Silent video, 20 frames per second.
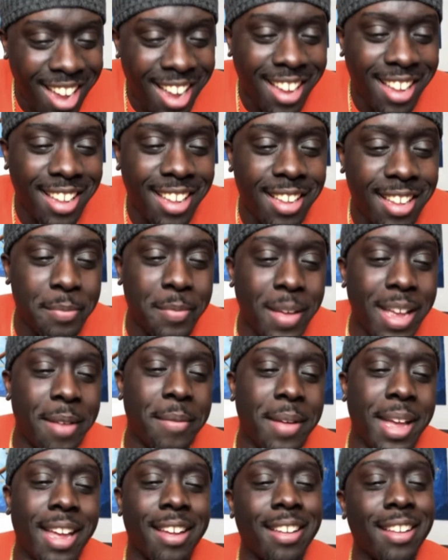
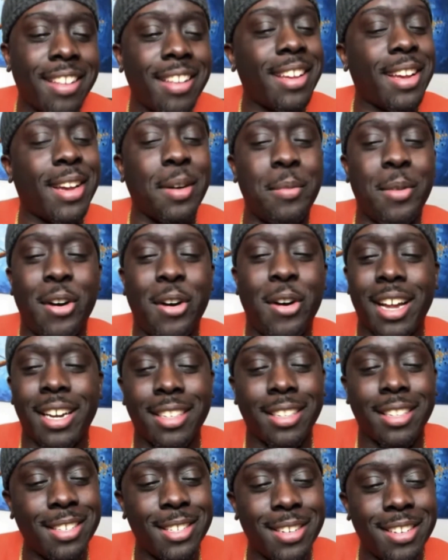Mimi, come on.
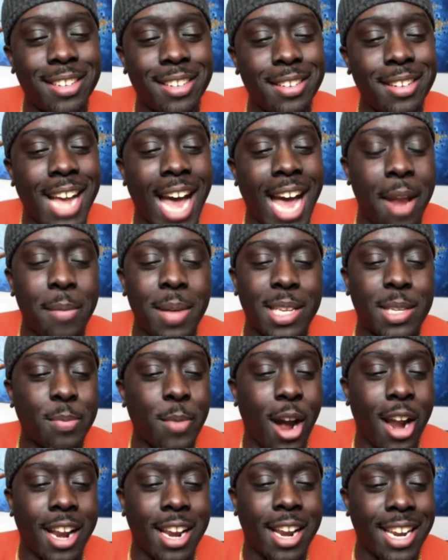You got to be
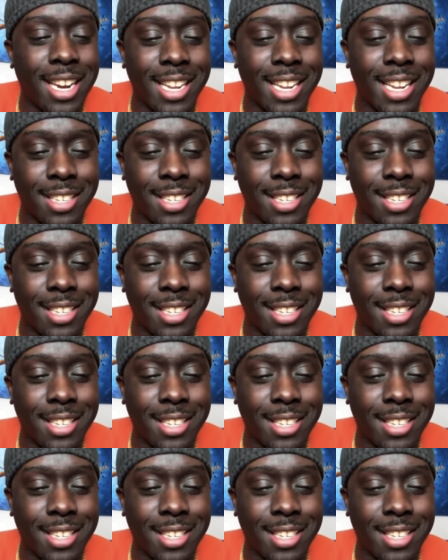smarter than this.